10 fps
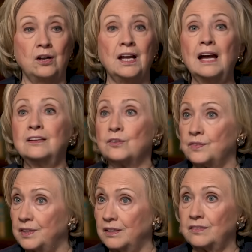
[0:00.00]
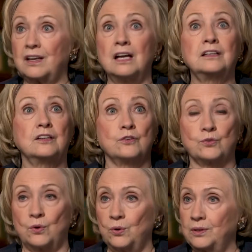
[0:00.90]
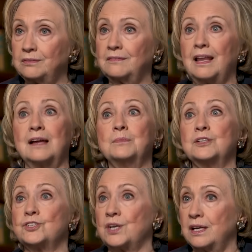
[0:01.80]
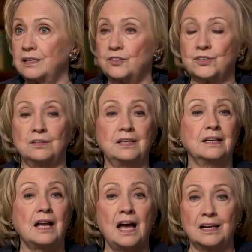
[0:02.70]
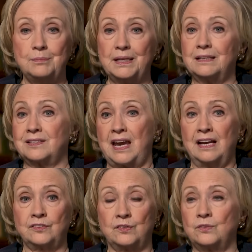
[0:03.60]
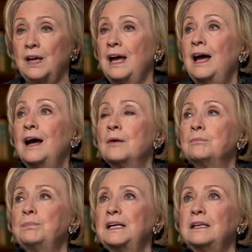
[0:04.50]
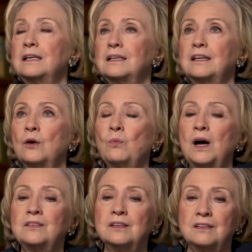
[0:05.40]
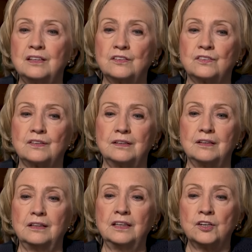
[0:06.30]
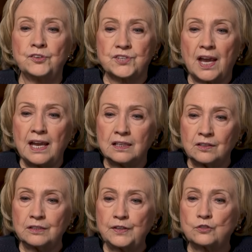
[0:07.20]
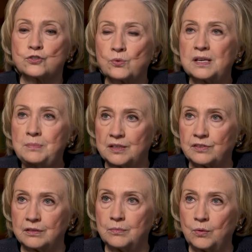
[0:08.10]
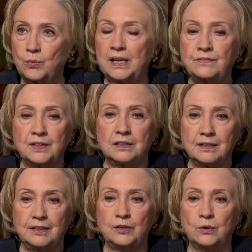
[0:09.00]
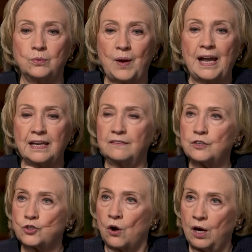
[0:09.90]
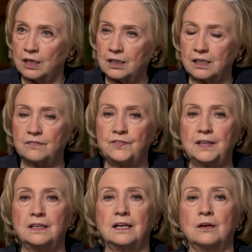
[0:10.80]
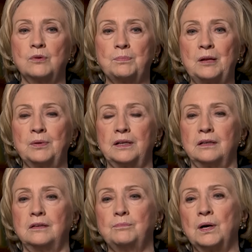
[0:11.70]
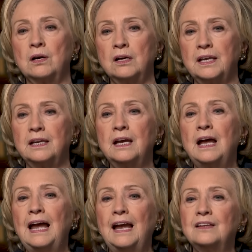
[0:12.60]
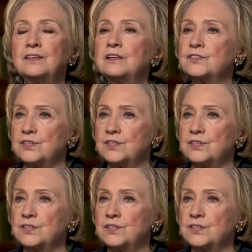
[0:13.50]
all kinds of things gun control and climate change and the economy and taxes. But there wasn't this little tail of extremism waving, you know, wagging the dog of the uh, Republican Party as it is